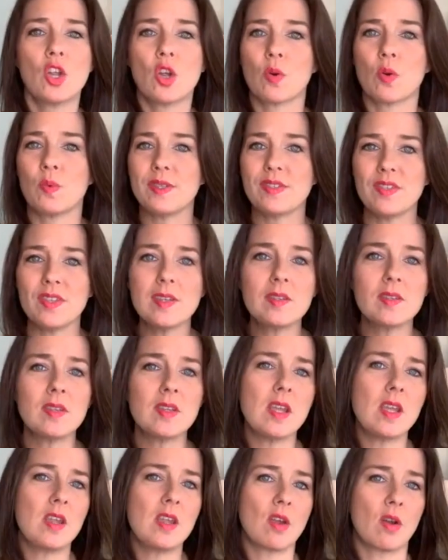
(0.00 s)
you're
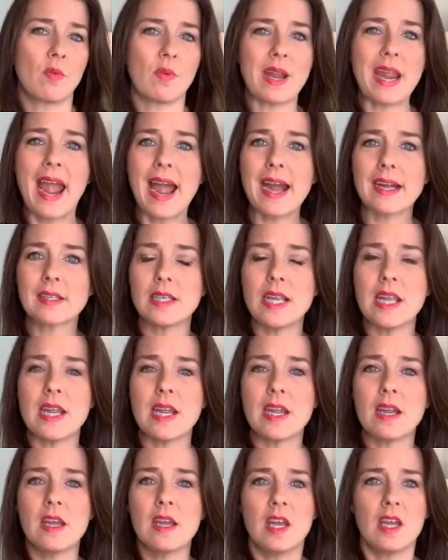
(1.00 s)
resisting, you're
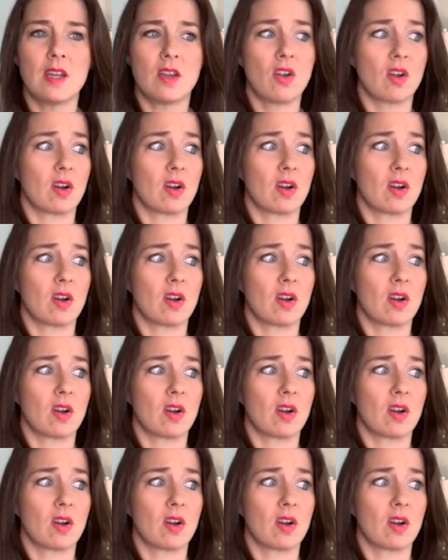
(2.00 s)
reacting,